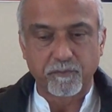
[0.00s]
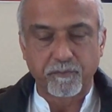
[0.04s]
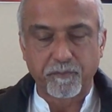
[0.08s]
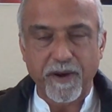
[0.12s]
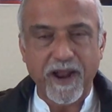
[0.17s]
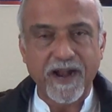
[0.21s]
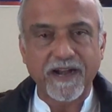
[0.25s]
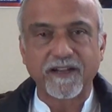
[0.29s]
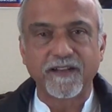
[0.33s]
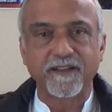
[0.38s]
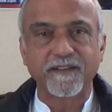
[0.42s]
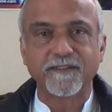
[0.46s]

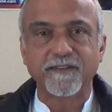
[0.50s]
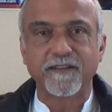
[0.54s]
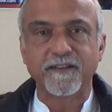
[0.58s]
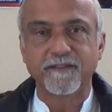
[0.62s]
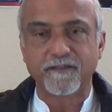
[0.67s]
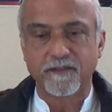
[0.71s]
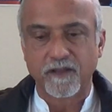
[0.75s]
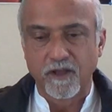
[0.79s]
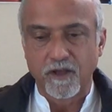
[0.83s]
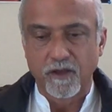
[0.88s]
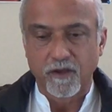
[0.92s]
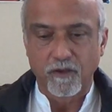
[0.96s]
practice
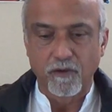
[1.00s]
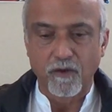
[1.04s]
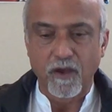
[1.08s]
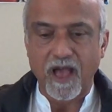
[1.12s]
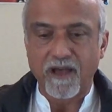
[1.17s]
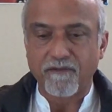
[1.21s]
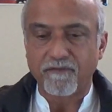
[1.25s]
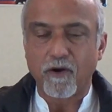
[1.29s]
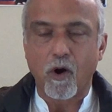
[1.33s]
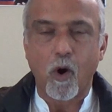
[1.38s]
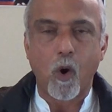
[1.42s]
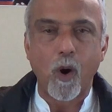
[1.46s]
is you
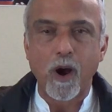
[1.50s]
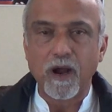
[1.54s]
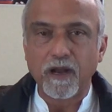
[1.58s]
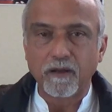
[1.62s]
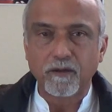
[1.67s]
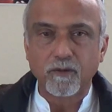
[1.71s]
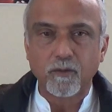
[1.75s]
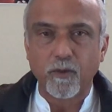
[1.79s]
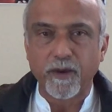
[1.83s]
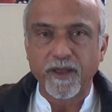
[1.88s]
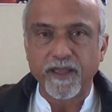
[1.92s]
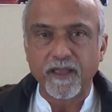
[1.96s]
have
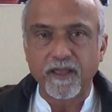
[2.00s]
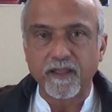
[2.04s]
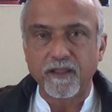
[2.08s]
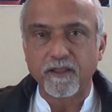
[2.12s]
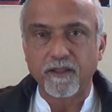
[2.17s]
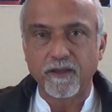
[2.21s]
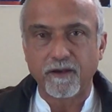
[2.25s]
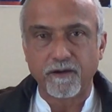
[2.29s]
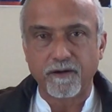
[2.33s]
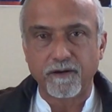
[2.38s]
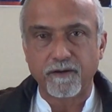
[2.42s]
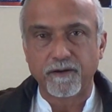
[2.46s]
oil going in
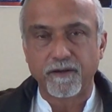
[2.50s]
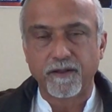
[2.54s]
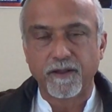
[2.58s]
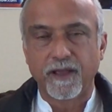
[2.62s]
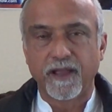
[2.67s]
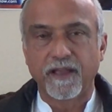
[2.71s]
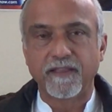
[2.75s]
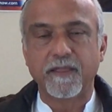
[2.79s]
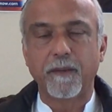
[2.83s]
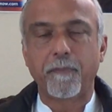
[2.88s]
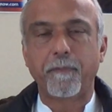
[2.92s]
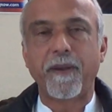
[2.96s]
there
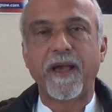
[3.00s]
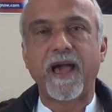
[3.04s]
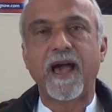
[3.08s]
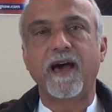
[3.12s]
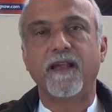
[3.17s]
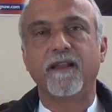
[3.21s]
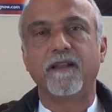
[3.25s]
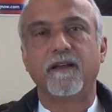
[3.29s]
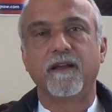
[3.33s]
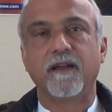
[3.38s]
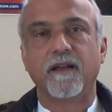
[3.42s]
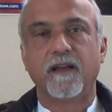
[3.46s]
in the
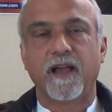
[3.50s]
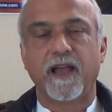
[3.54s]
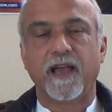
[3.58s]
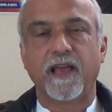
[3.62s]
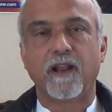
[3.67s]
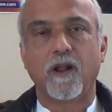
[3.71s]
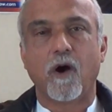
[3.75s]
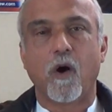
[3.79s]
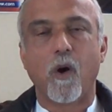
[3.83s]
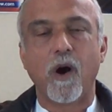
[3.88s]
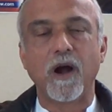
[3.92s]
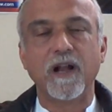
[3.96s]
pan,
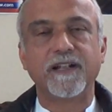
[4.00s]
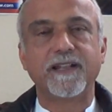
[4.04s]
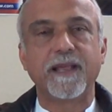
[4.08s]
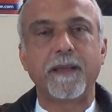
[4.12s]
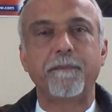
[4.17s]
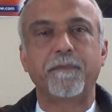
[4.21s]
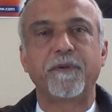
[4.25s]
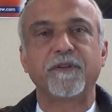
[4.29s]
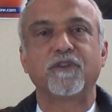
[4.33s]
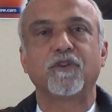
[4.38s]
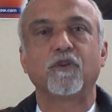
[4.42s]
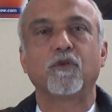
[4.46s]
and oil
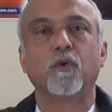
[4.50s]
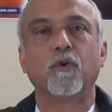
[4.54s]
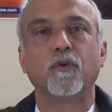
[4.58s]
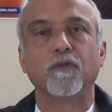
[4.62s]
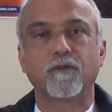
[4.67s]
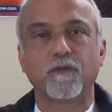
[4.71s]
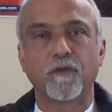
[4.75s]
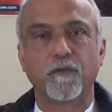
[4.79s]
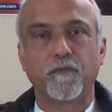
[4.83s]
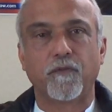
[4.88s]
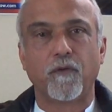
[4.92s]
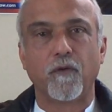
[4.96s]
temperature
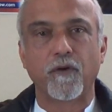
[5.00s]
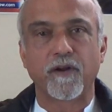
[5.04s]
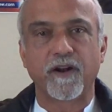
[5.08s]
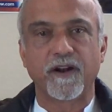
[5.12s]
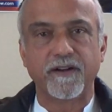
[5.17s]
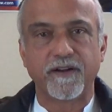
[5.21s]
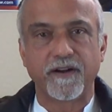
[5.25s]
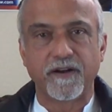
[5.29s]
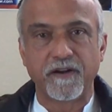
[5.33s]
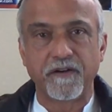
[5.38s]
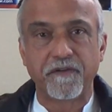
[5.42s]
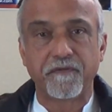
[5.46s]
goes to
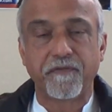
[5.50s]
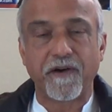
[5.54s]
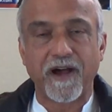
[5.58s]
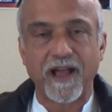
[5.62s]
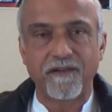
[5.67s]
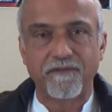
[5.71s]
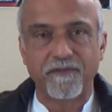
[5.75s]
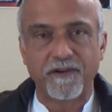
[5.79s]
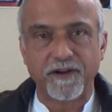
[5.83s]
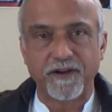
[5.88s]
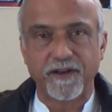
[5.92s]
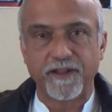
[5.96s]
400 and
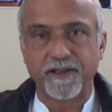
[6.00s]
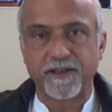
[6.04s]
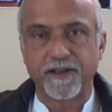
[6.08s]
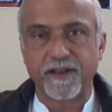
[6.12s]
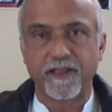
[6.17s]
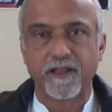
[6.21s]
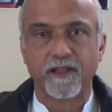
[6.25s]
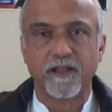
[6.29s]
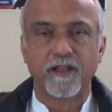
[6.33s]
500 degree.